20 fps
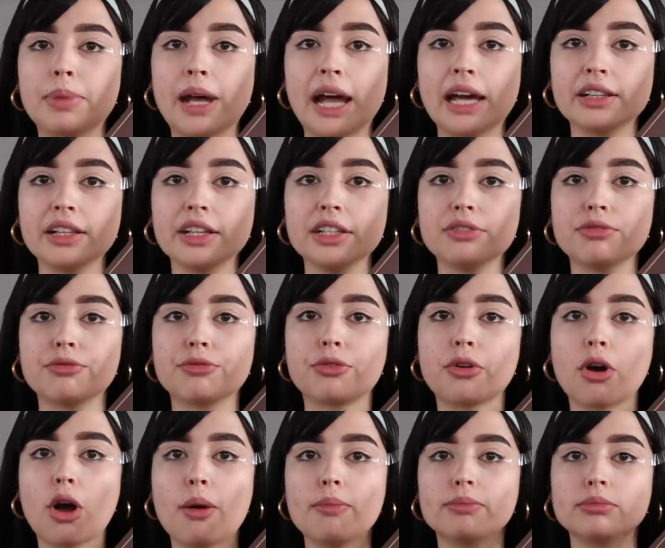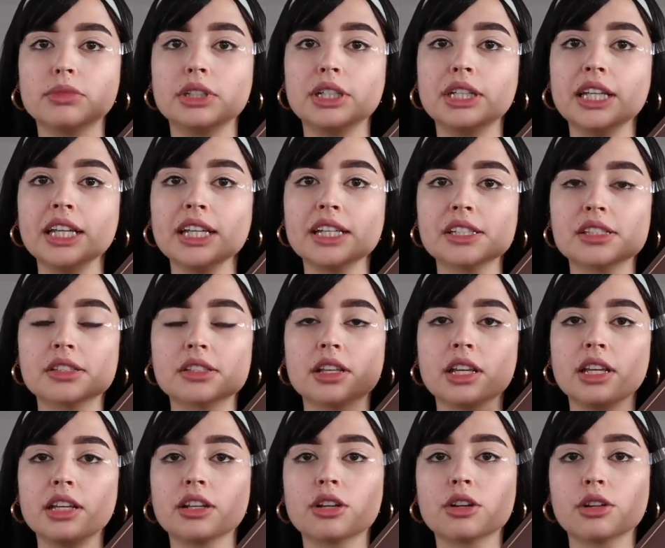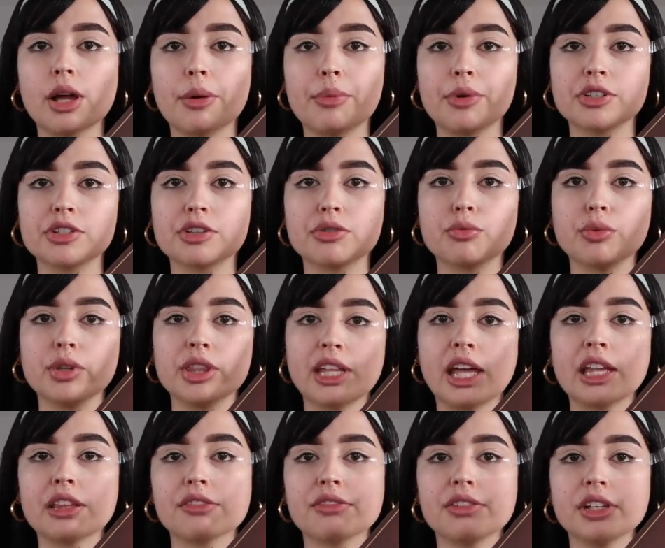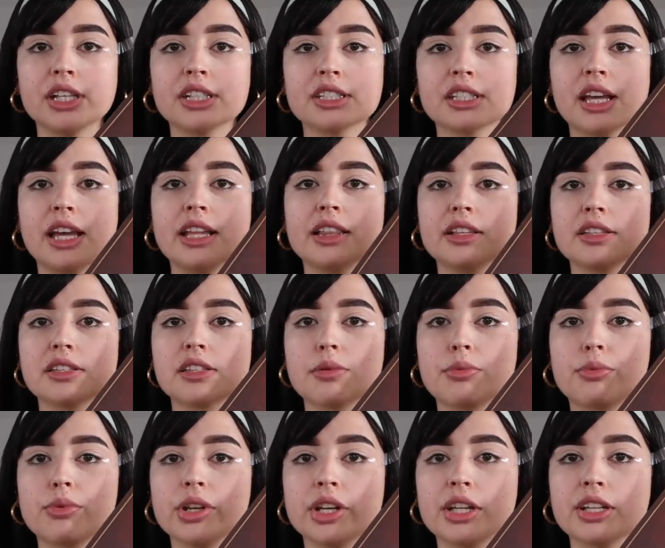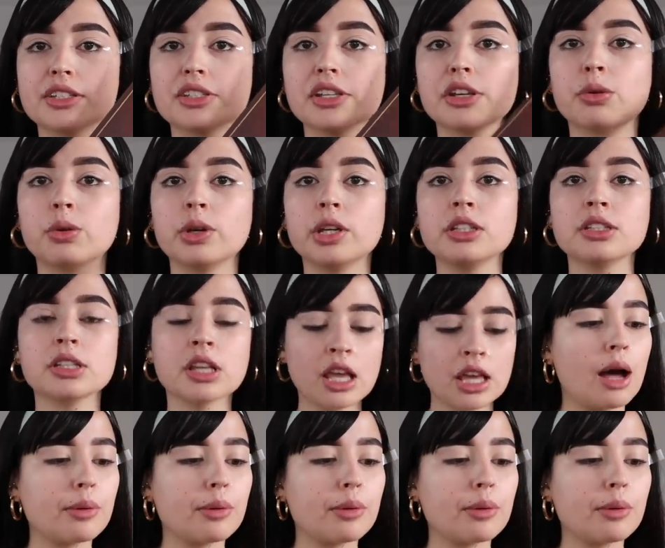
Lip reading: palette from NYX in collaboration with Netflix and the Sabrina series.